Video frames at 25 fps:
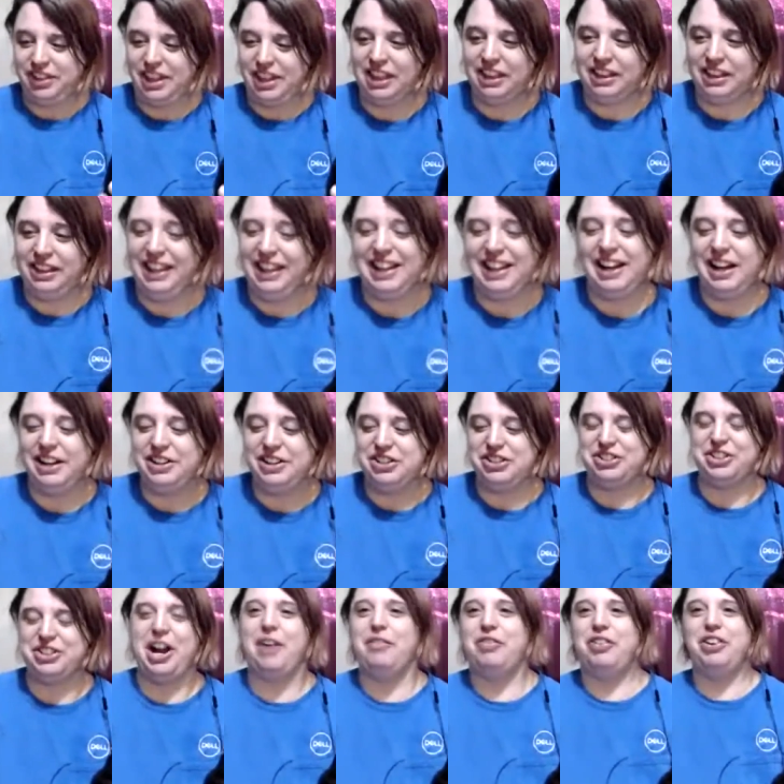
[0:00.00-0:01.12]
yeah, I
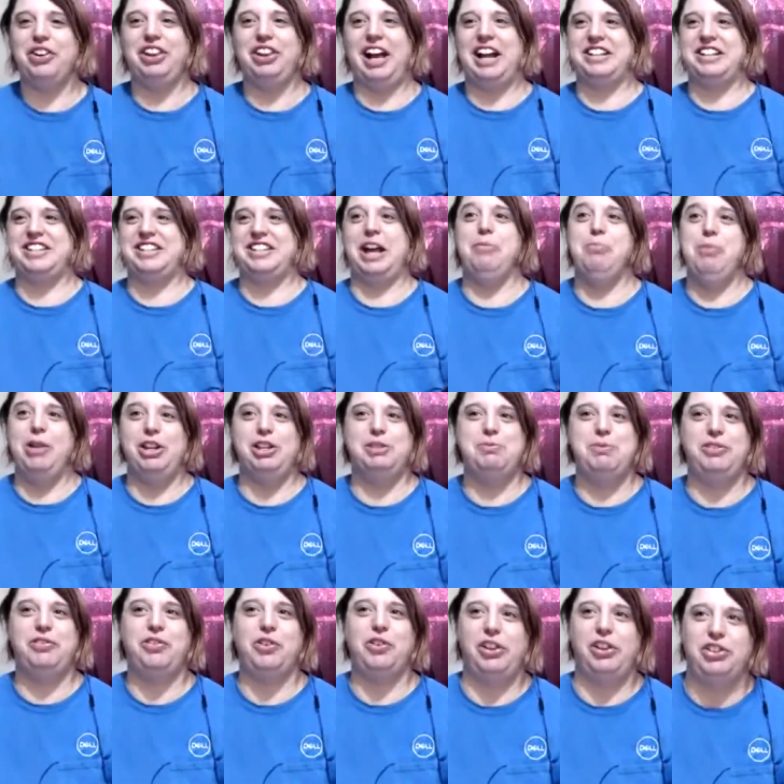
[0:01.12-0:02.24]
discovered like 10 minutes
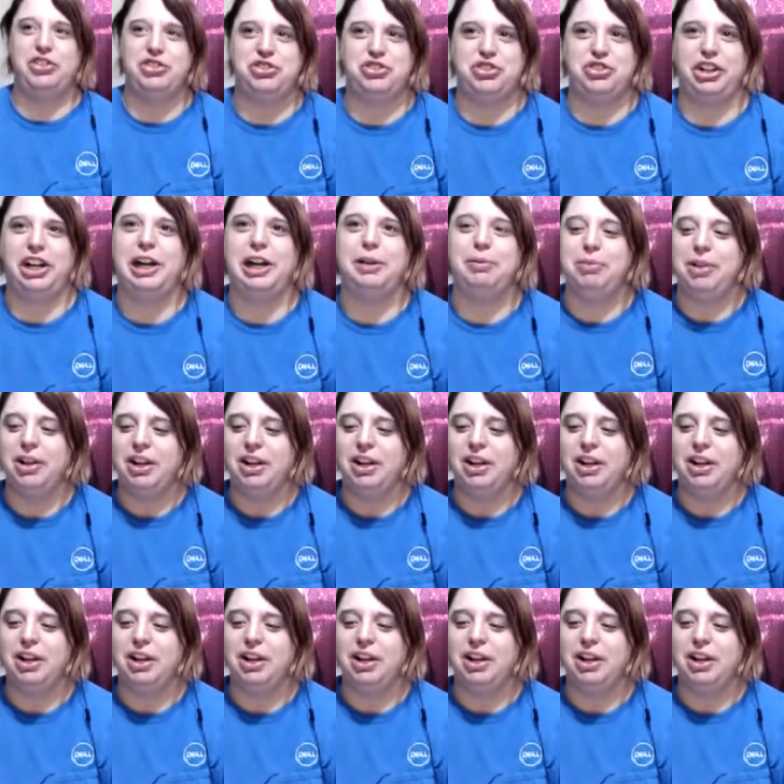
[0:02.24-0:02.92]
before the stream